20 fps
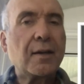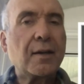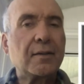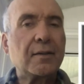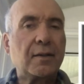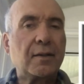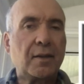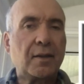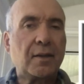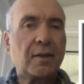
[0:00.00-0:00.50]

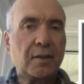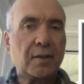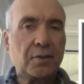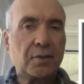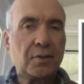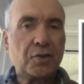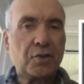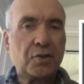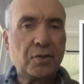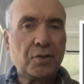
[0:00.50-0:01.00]
in
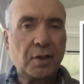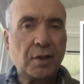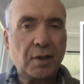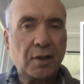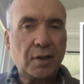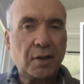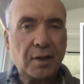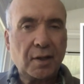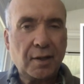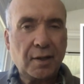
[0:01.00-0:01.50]
the
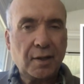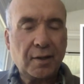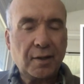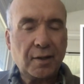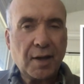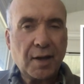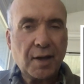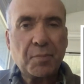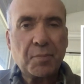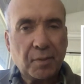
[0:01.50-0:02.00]
in the
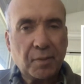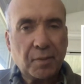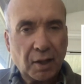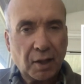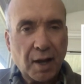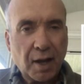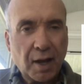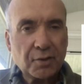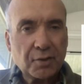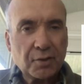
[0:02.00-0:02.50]

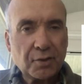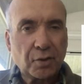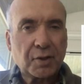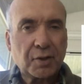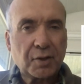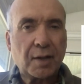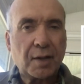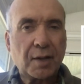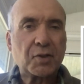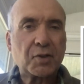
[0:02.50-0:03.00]
epidemiological
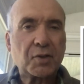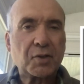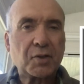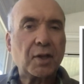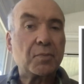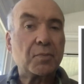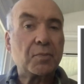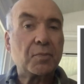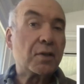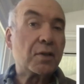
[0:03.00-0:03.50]
time scale,
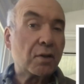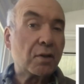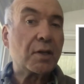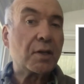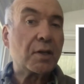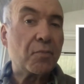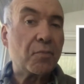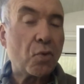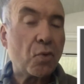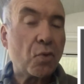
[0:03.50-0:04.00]
but looked
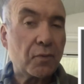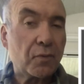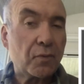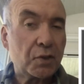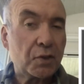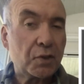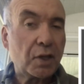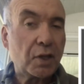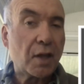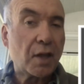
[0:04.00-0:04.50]
at more of a
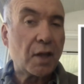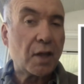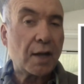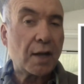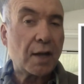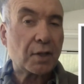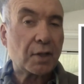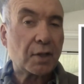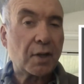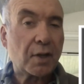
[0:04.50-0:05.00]

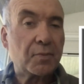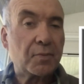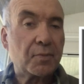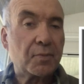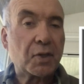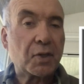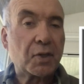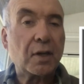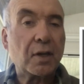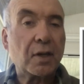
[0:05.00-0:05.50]
geologic time
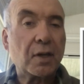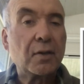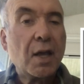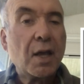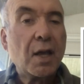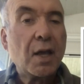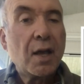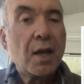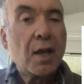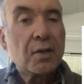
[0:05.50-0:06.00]
scale.
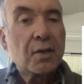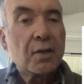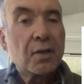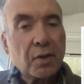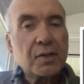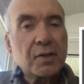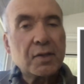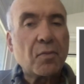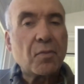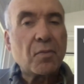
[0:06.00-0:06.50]
So
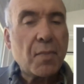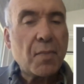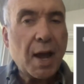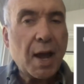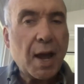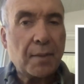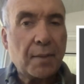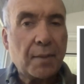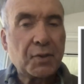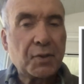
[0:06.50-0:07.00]
these are
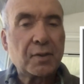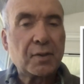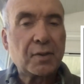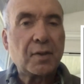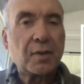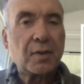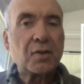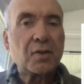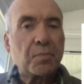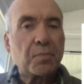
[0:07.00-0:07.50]
maps,
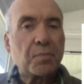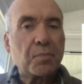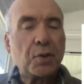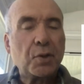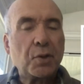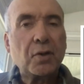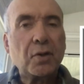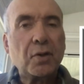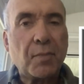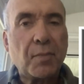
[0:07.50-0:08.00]
these are
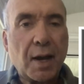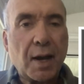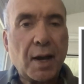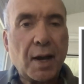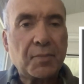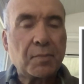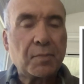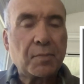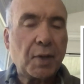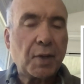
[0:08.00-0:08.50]
putative
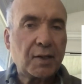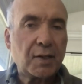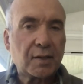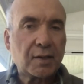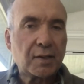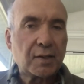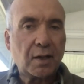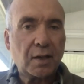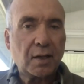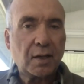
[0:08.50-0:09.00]
maps based
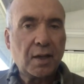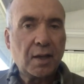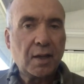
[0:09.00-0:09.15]
on